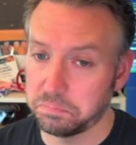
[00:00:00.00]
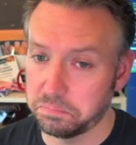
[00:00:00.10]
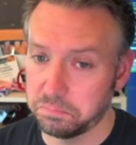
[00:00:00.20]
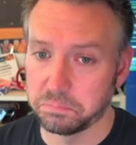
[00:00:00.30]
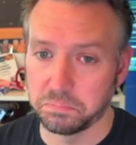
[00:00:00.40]

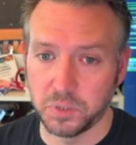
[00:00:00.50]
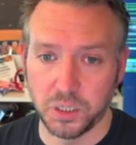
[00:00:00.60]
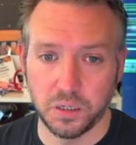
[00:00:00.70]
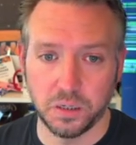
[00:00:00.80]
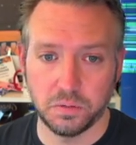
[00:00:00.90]
Hmm.
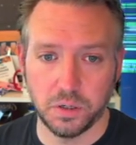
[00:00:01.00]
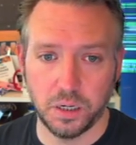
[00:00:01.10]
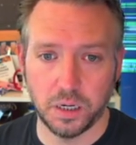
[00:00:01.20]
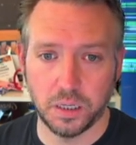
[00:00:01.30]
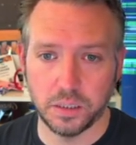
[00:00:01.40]

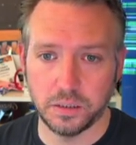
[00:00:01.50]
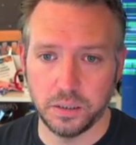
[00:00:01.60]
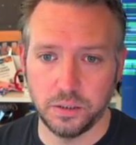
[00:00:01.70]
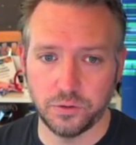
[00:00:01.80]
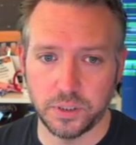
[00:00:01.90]
Okay, that's
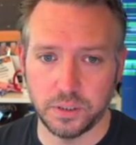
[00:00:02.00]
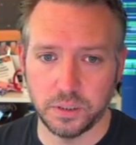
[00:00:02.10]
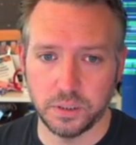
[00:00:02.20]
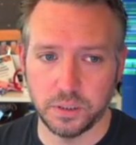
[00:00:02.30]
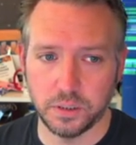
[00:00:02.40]

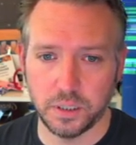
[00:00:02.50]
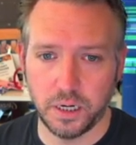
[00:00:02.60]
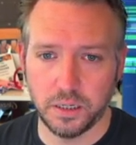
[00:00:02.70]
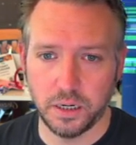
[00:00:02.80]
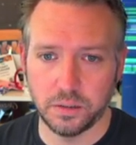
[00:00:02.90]
interesting. Did
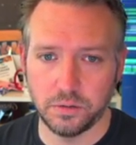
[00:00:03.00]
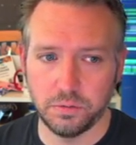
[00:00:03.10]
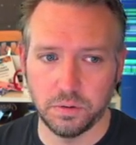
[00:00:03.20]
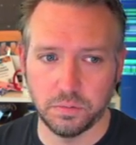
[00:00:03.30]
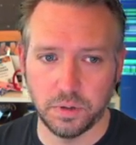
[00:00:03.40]
I not
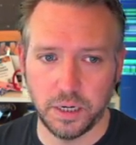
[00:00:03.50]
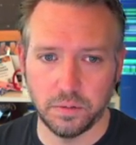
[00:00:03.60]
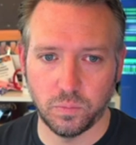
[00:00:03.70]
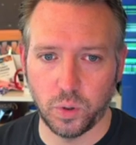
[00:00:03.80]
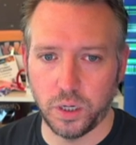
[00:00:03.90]
do the
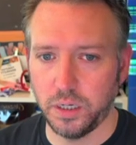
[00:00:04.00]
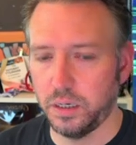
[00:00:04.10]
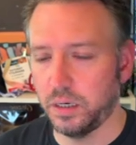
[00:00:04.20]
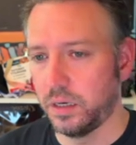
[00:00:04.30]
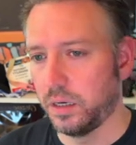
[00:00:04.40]
right
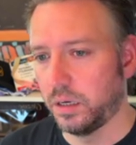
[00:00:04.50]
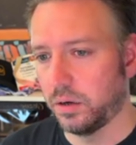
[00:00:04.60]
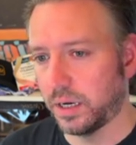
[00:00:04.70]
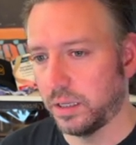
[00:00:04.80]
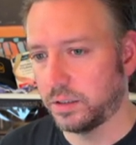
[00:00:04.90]
one?
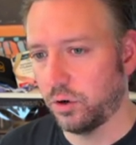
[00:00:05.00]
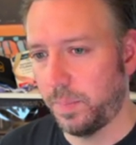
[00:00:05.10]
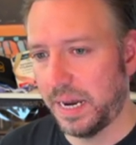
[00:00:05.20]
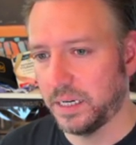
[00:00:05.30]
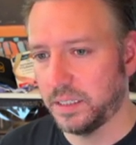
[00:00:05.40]
Okay, let's go
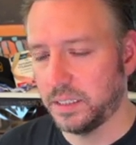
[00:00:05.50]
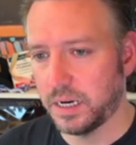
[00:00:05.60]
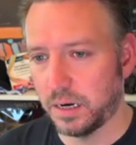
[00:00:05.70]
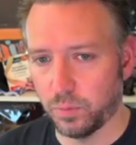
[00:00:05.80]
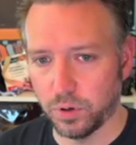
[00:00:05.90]
back into
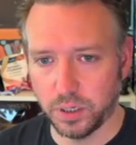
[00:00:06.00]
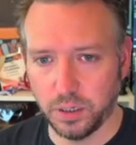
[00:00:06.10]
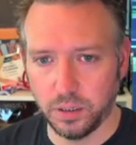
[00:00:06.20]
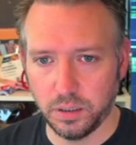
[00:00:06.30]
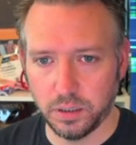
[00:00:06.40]

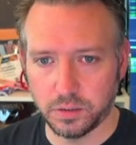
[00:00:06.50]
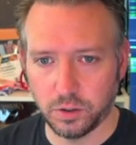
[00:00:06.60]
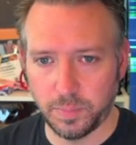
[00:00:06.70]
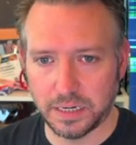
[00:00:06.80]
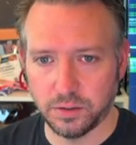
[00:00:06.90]
networking. Let's
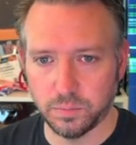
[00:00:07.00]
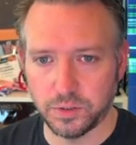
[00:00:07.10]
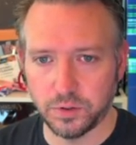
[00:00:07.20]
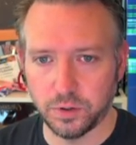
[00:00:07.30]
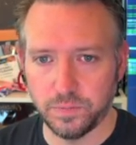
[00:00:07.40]
go back to
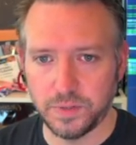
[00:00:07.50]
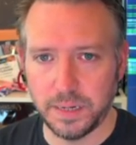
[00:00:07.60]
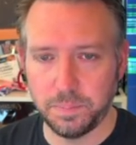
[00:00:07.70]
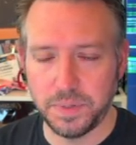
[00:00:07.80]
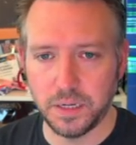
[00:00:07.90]
reserved
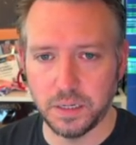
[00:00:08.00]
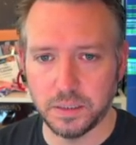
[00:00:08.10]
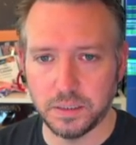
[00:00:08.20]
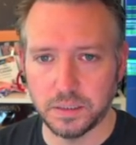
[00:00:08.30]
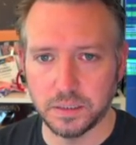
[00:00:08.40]

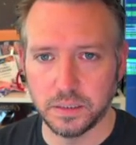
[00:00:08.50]
IPs.